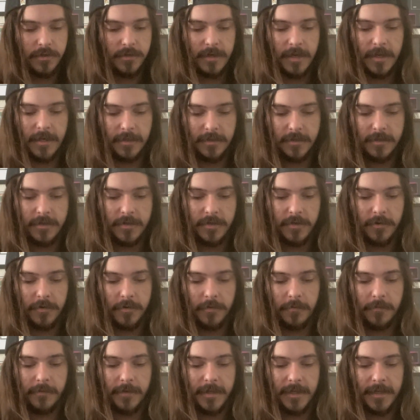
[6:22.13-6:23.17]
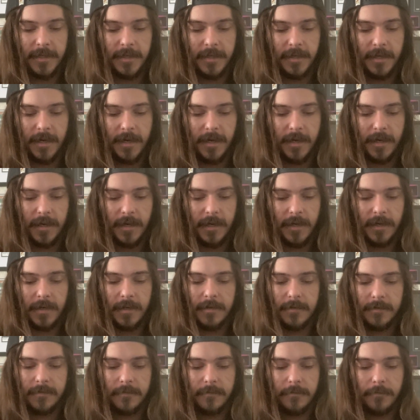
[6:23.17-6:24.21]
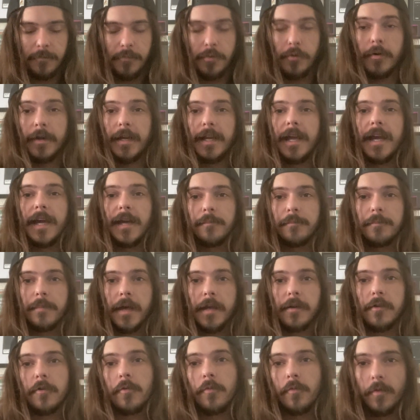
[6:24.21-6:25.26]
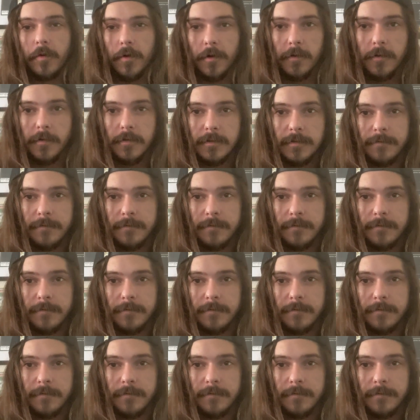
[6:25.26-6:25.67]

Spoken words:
into the preamp pedal world.